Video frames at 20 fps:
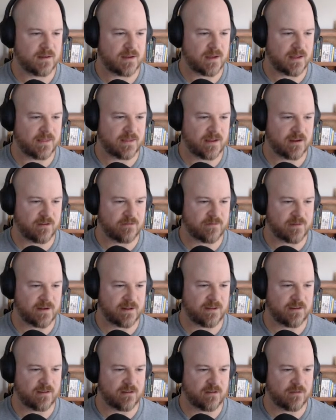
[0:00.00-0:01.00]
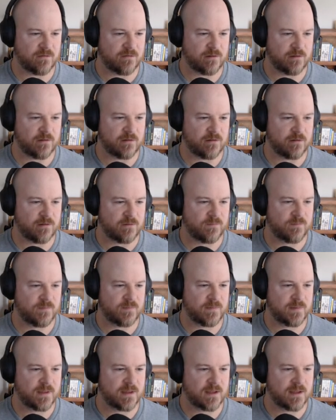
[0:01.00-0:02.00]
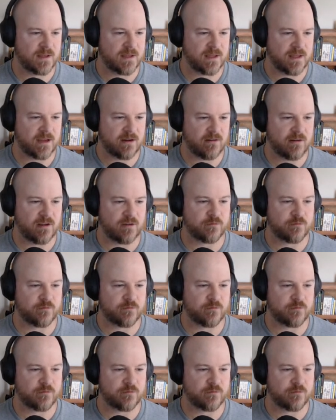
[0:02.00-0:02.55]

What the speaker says: And they are fighting over area